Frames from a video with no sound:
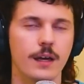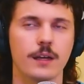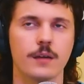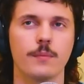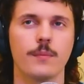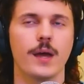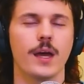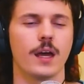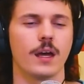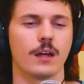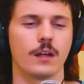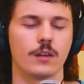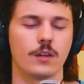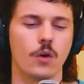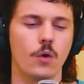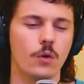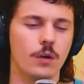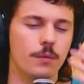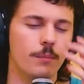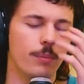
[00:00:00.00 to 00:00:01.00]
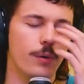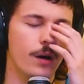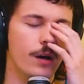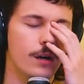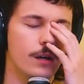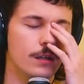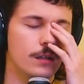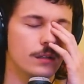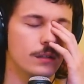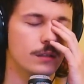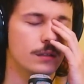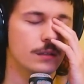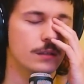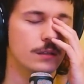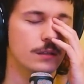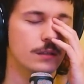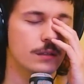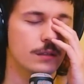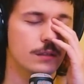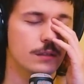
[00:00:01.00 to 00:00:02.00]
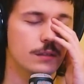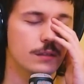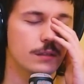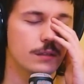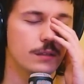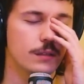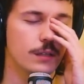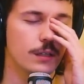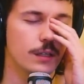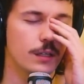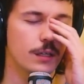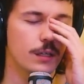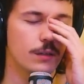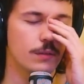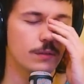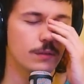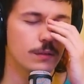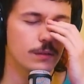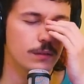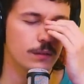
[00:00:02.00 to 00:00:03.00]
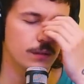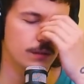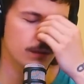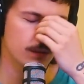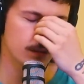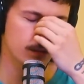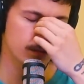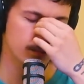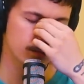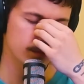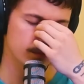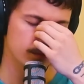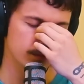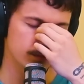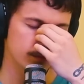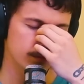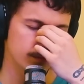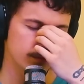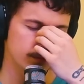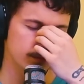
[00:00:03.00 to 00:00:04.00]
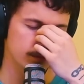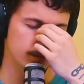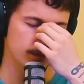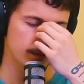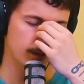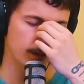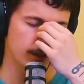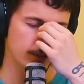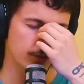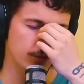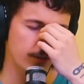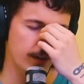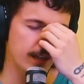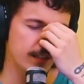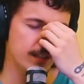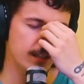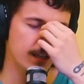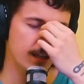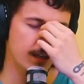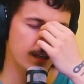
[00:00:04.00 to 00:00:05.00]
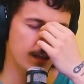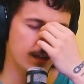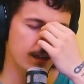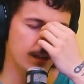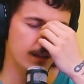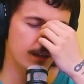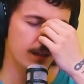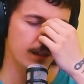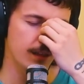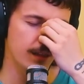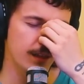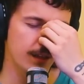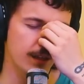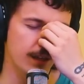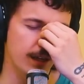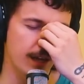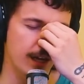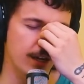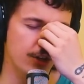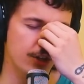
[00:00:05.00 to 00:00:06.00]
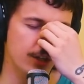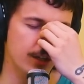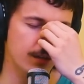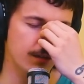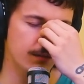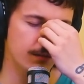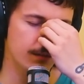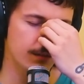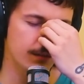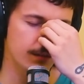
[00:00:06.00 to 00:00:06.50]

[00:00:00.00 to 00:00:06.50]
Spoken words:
man, Logan Paul, you know, addressing the nation